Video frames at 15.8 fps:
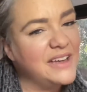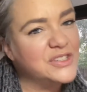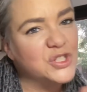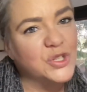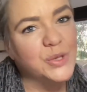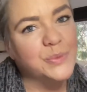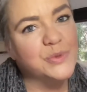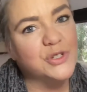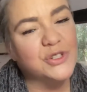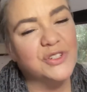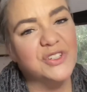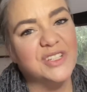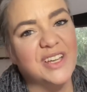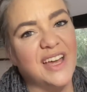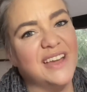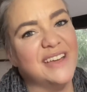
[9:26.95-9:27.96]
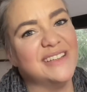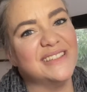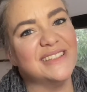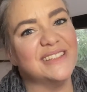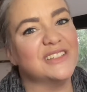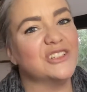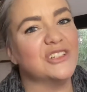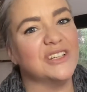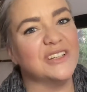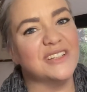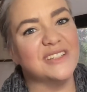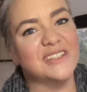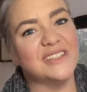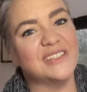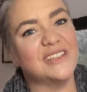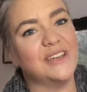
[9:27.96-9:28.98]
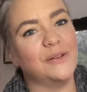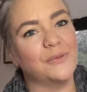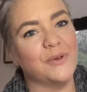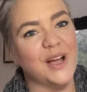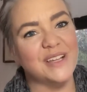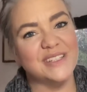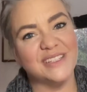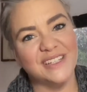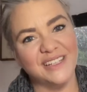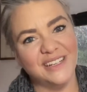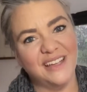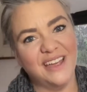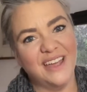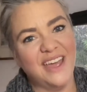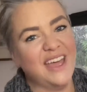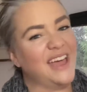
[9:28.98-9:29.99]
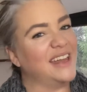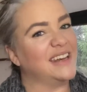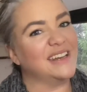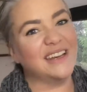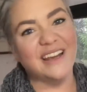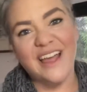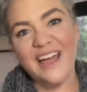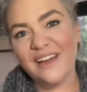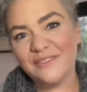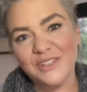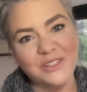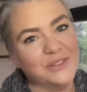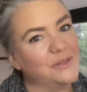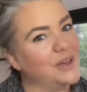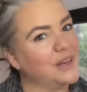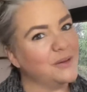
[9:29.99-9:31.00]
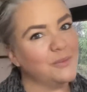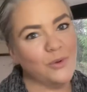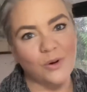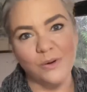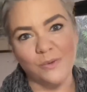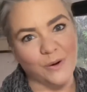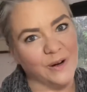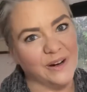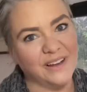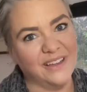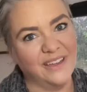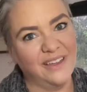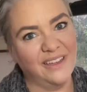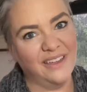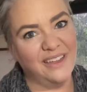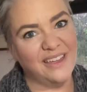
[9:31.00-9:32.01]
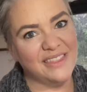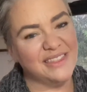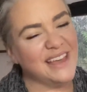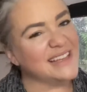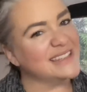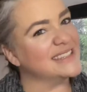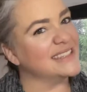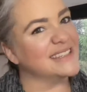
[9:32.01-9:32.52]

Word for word: Scripture says in Genesis, he rested and he didn't have to do any more work. That's the